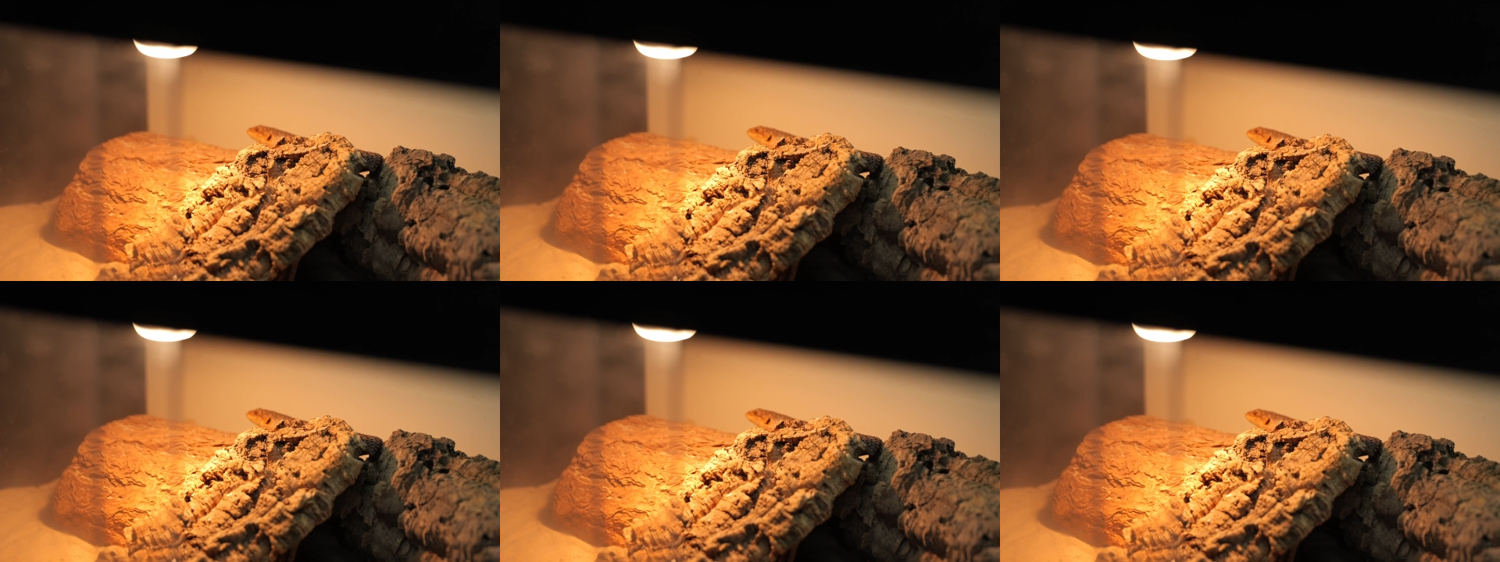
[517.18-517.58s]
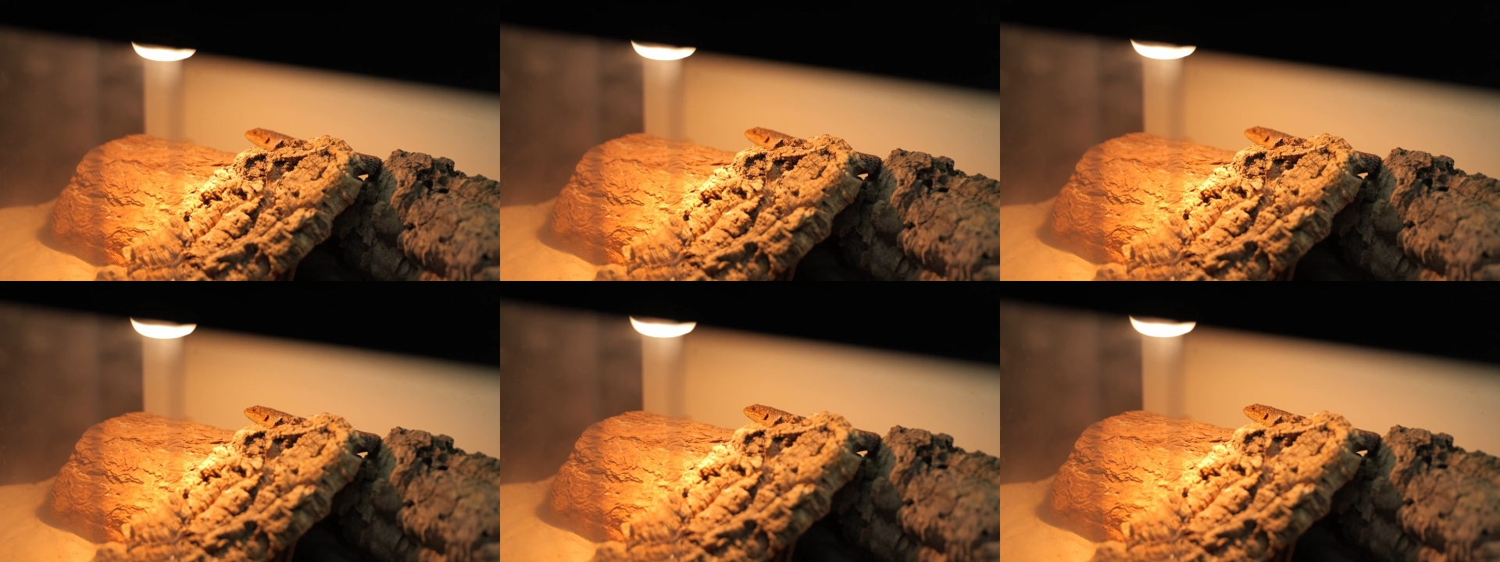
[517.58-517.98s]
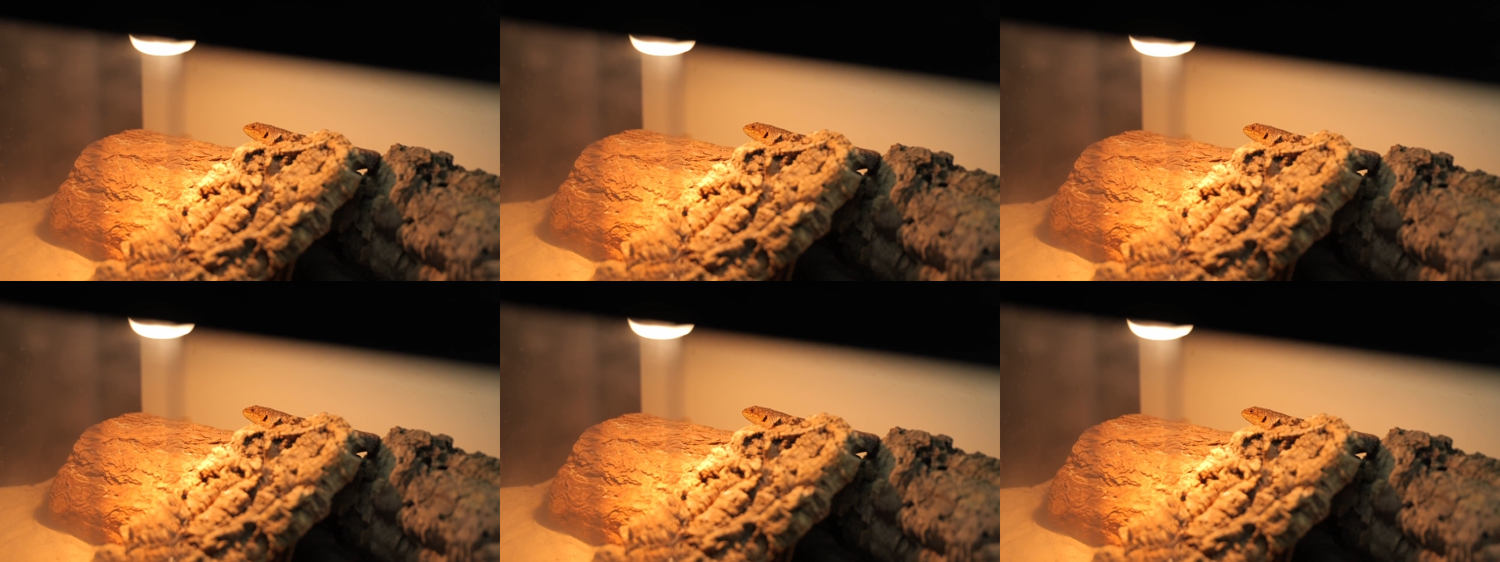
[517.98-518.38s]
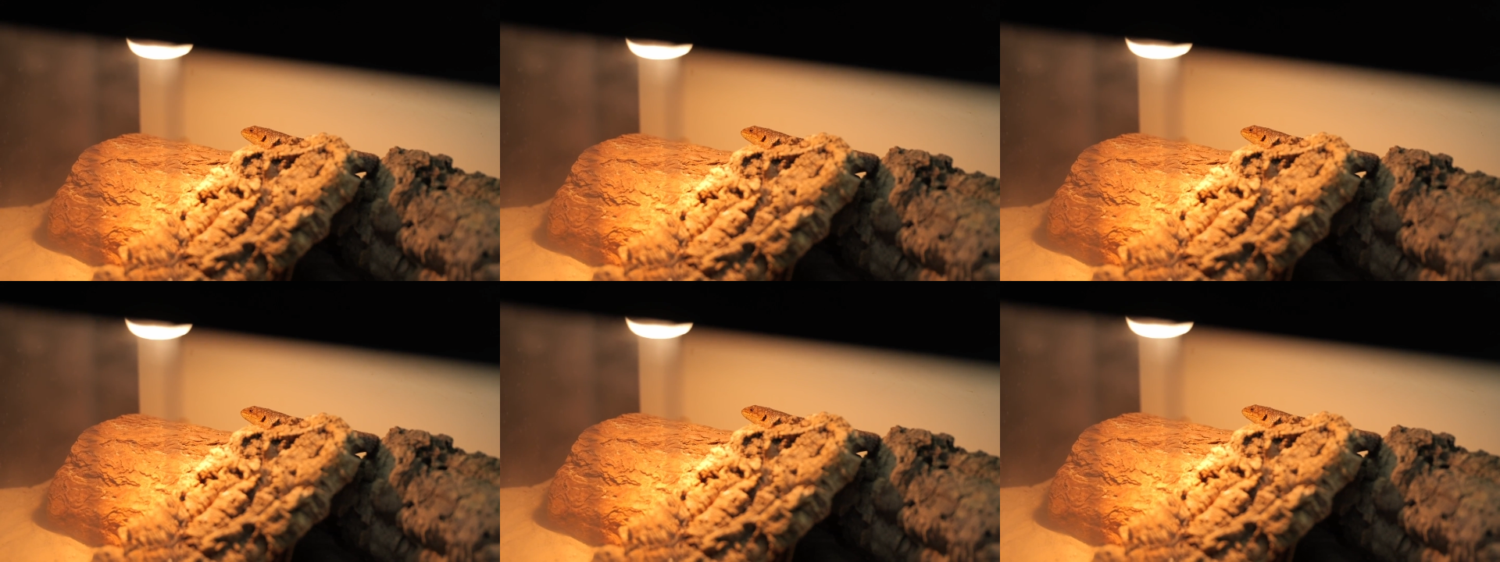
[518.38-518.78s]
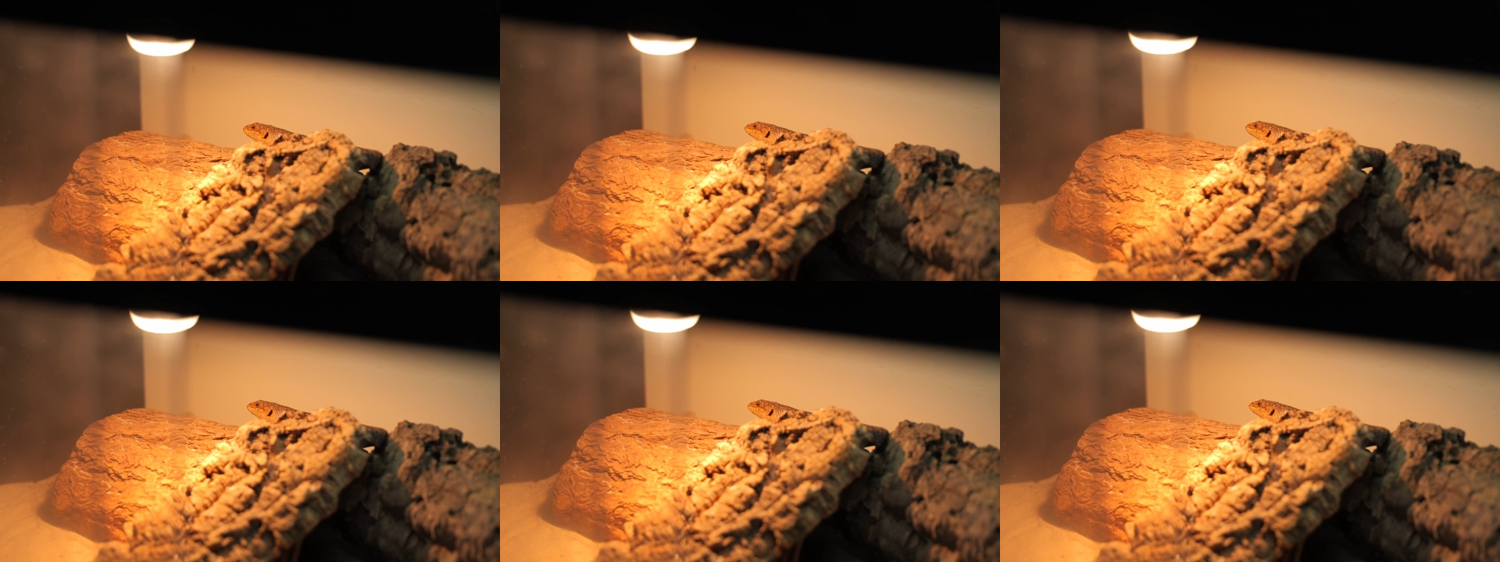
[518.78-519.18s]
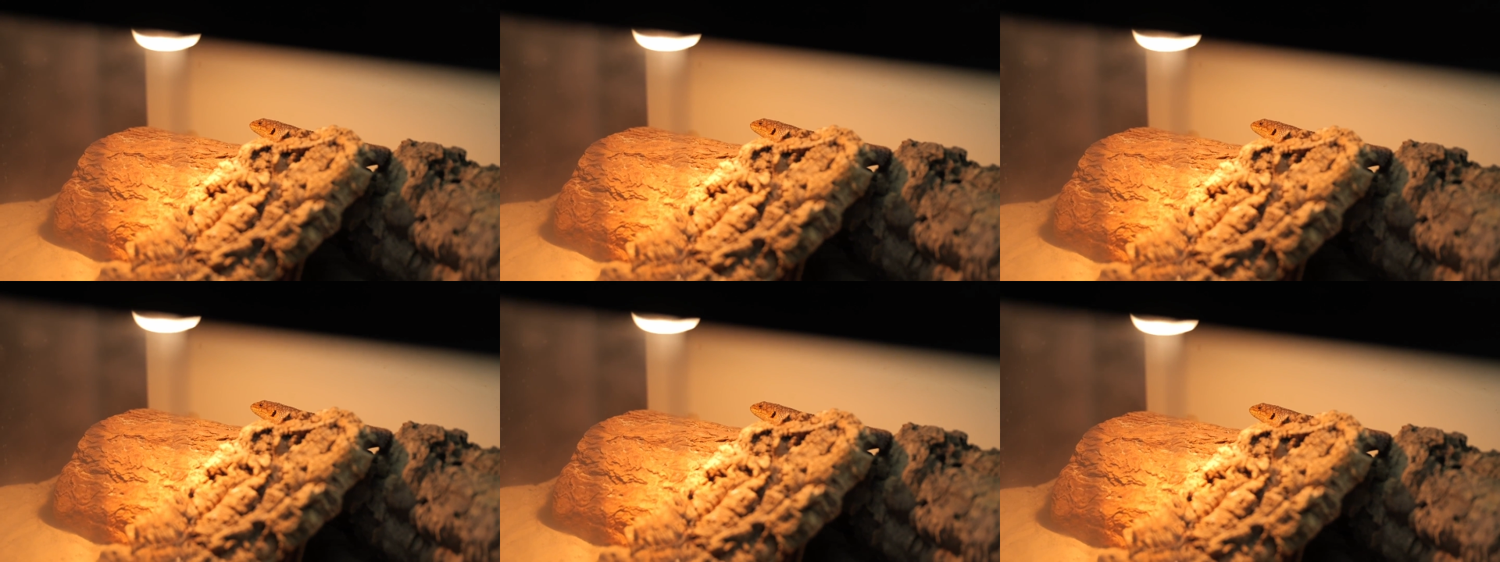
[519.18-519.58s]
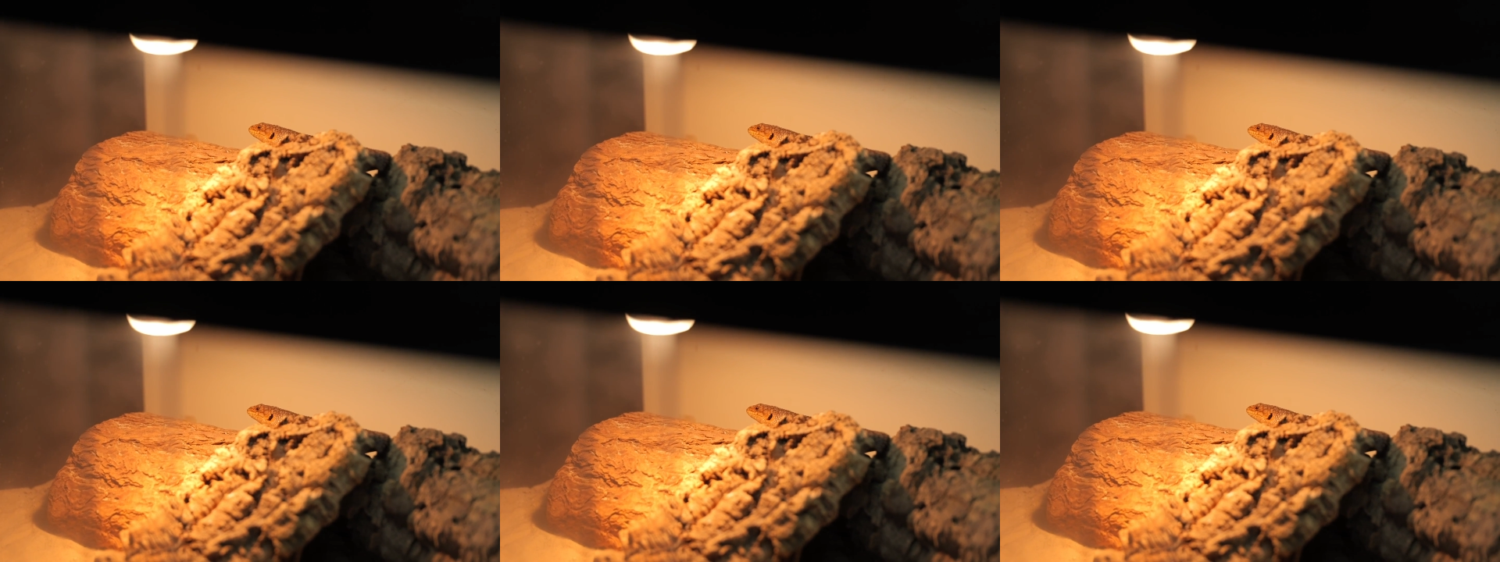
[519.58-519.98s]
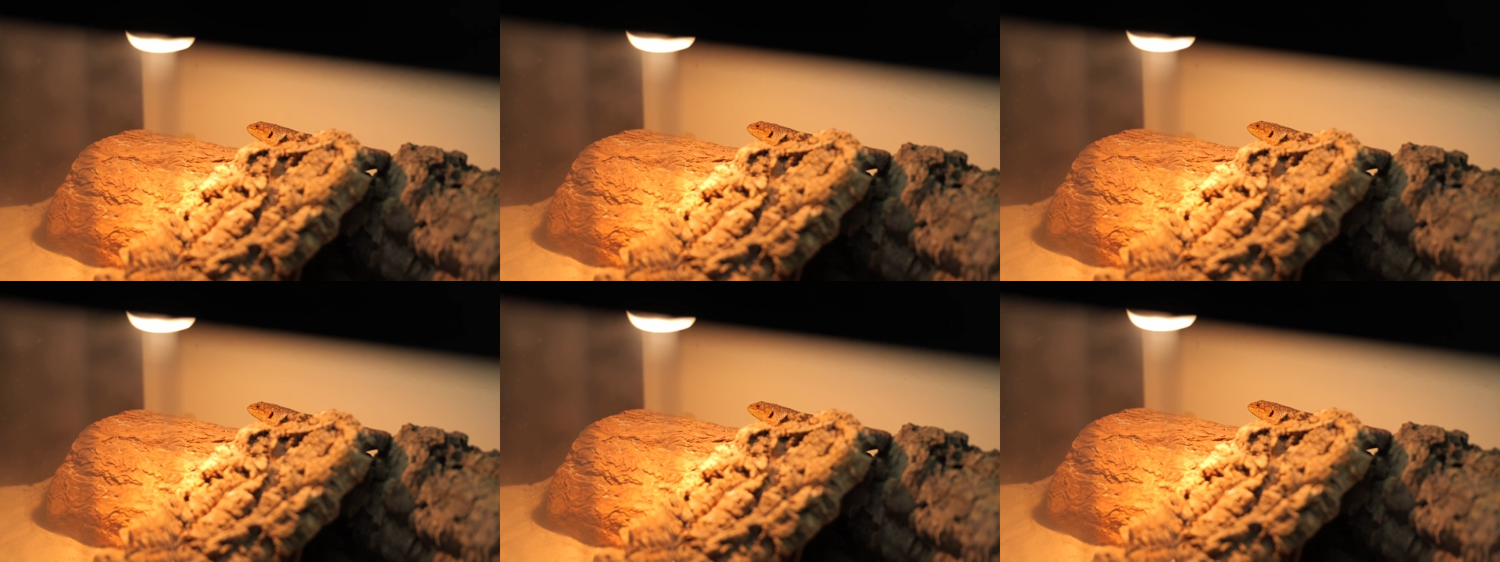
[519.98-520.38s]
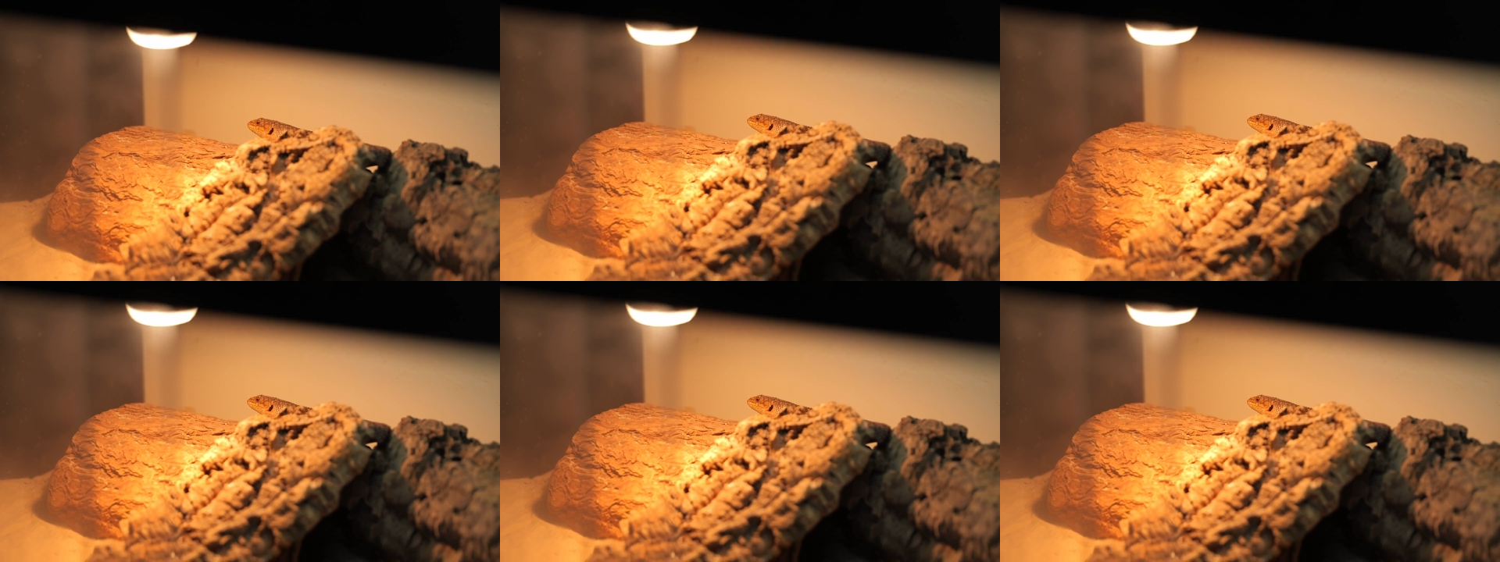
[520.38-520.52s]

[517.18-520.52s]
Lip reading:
Nobody's mouth can be seen.